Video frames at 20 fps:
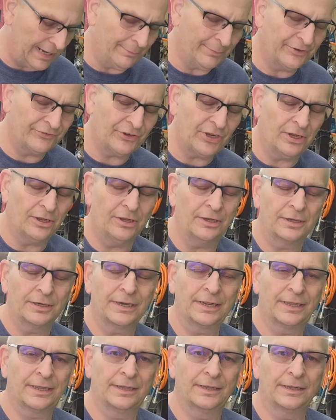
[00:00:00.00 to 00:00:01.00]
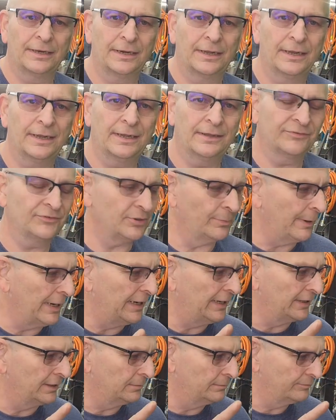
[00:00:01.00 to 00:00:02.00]
Amazon, and I have some
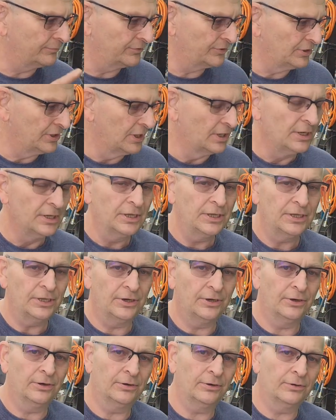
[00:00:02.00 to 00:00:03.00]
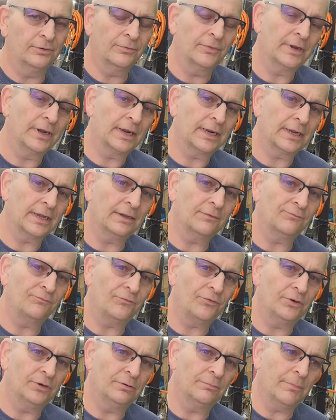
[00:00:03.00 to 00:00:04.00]
items here that I got
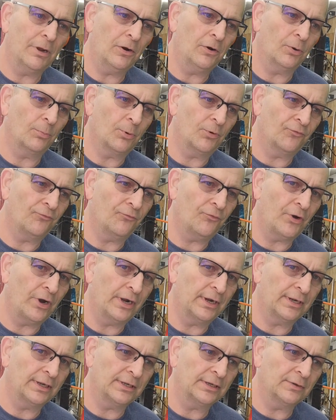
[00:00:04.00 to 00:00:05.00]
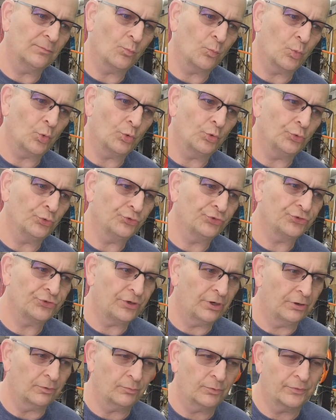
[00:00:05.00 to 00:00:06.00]
from Harbor Freight. We'll
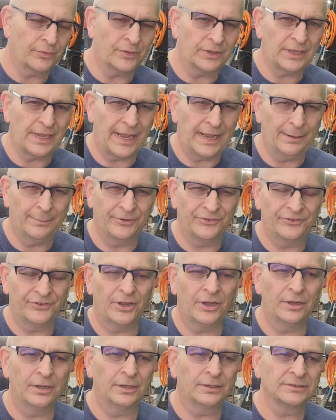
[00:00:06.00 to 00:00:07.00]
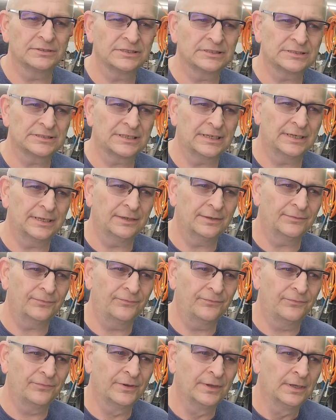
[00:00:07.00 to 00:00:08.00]
start with the Amazon
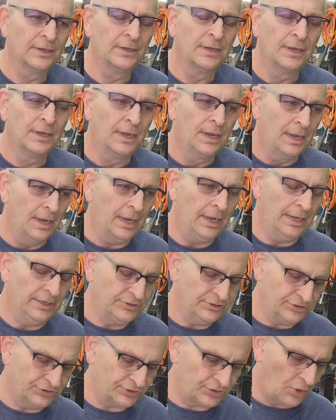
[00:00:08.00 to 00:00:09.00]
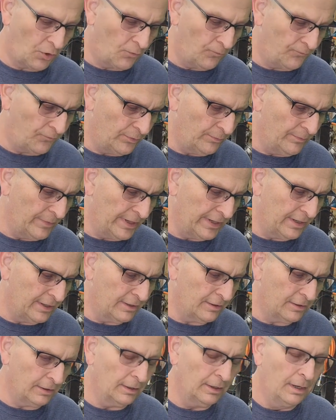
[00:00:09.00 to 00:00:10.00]
stuff and just go from
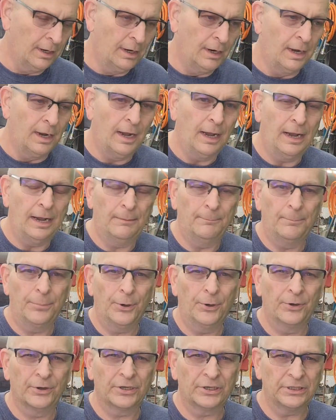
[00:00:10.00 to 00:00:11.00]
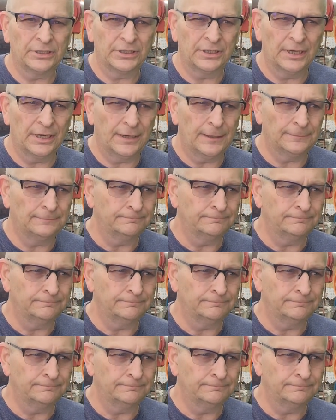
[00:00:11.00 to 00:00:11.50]
there. I'm pretty